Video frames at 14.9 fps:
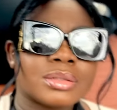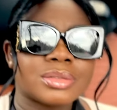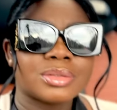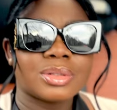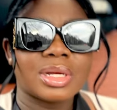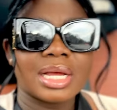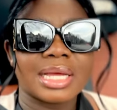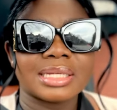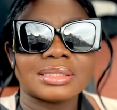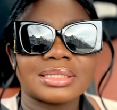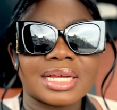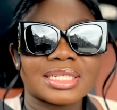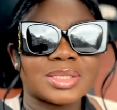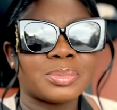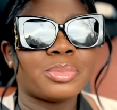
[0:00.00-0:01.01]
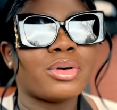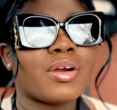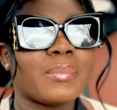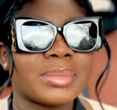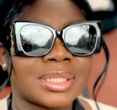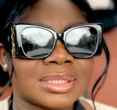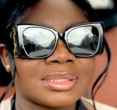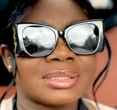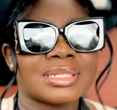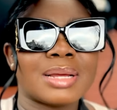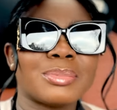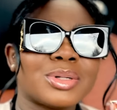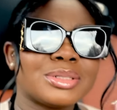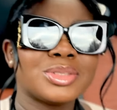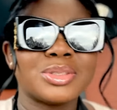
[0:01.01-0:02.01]
So guys, as promised, I'm
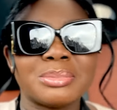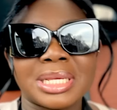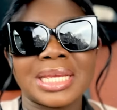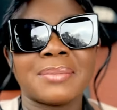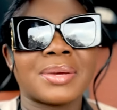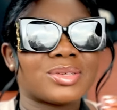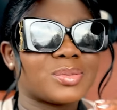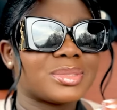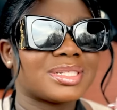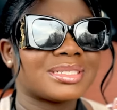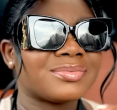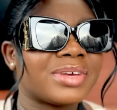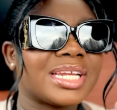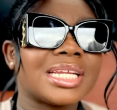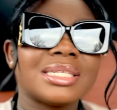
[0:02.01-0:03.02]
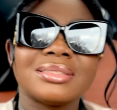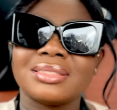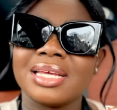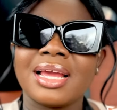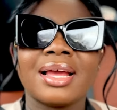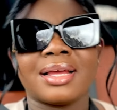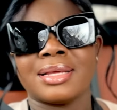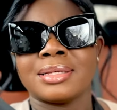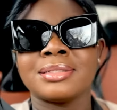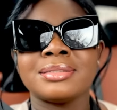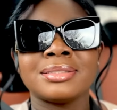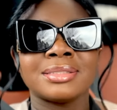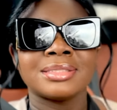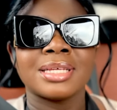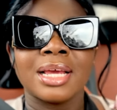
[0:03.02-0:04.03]
going to make my husband finally say hi
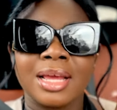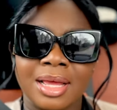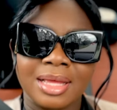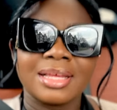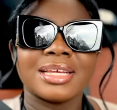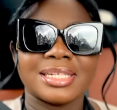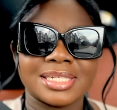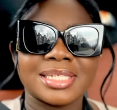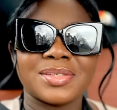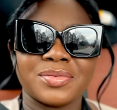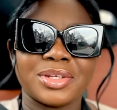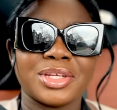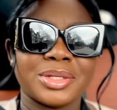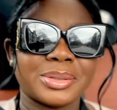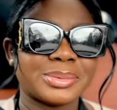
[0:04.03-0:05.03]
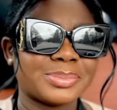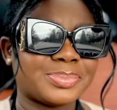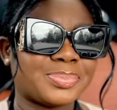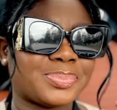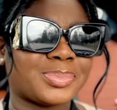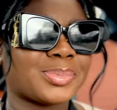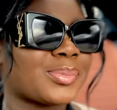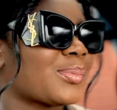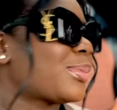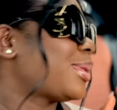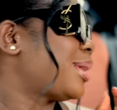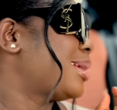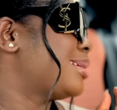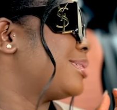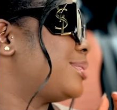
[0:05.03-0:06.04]
in this video.
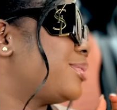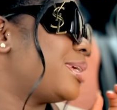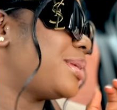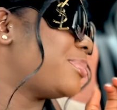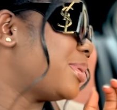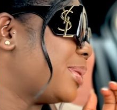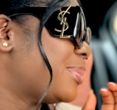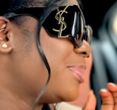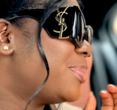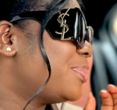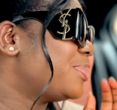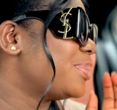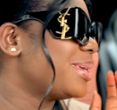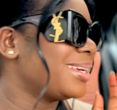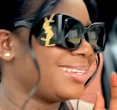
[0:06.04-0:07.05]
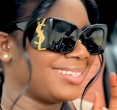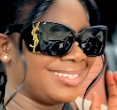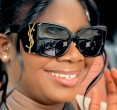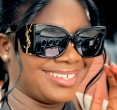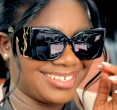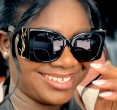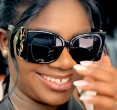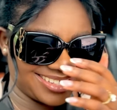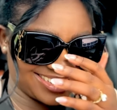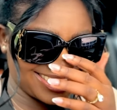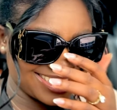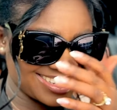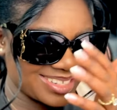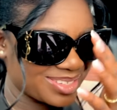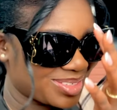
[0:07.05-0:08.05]
So ready,
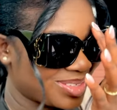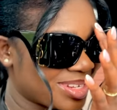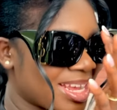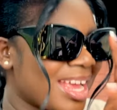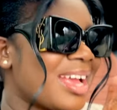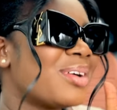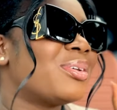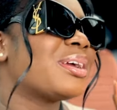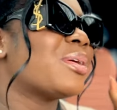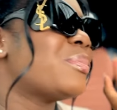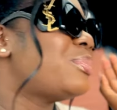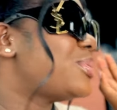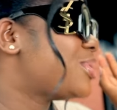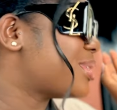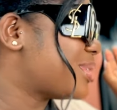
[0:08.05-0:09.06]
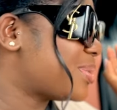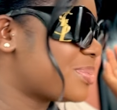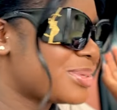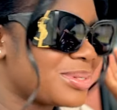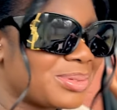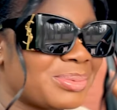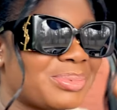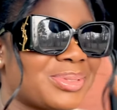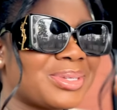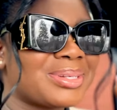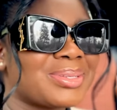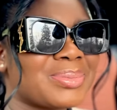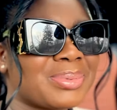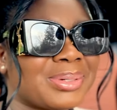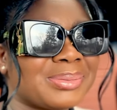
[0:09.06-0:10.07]
babe? Okay, I'll put you on the spot. I'll put you on the
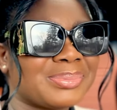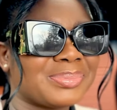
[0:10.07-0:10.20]
spot.